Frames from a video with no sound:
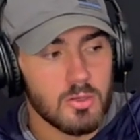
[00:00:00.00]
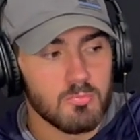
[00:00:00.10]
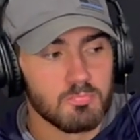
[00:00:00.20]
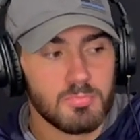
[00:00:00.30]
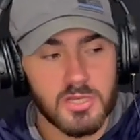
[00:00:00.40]

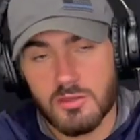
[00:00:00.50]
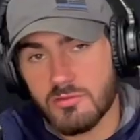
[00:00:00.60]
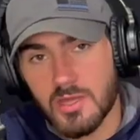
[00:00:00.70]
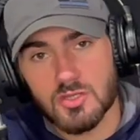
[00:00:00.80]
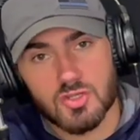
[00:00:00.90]
But you
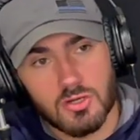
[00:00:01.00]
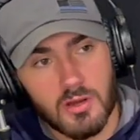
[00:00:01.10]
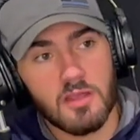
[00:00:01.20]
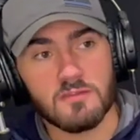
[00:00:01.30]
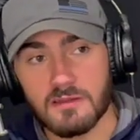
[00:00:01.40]
think it's
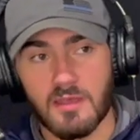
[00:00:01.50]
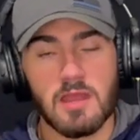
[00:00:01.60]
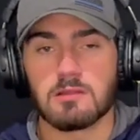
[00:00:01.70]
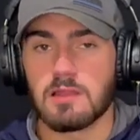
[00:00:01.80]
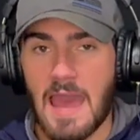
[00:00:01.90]
crazy.
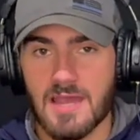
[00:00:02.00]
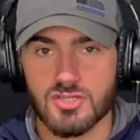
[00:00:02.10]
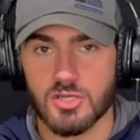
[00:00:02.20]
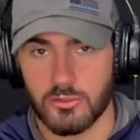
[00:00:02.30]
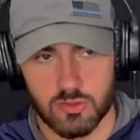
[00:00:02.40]
Take last year,